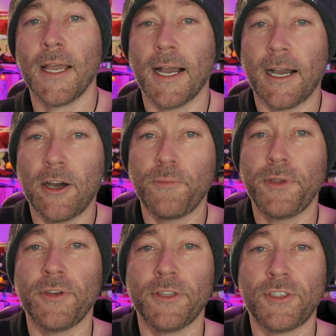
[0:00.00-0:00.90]
I hope
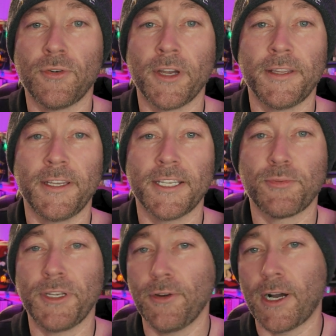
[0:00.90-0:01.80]
you enjoyed this.
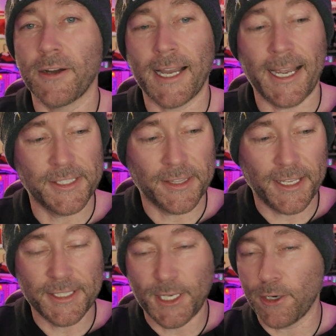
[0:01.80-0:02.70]
We do all kinds of
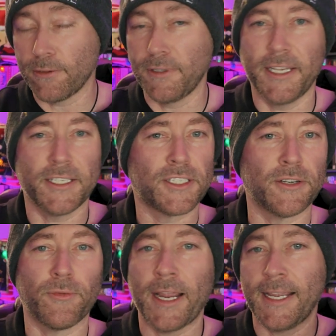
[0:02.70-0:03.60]
things here, lists
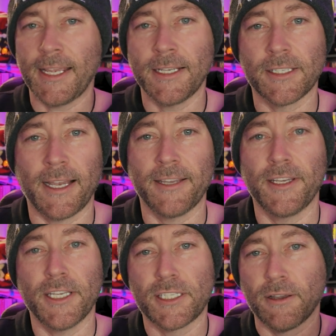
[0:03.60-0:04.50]
and rankings like
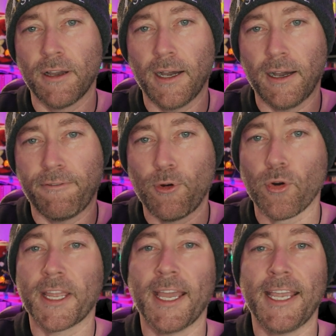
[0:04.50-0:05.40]
this,
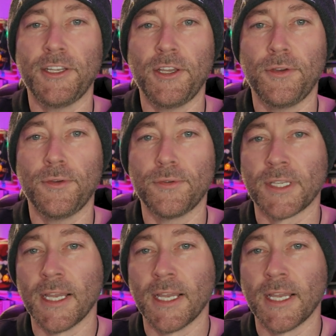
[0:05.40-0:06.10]
4K news,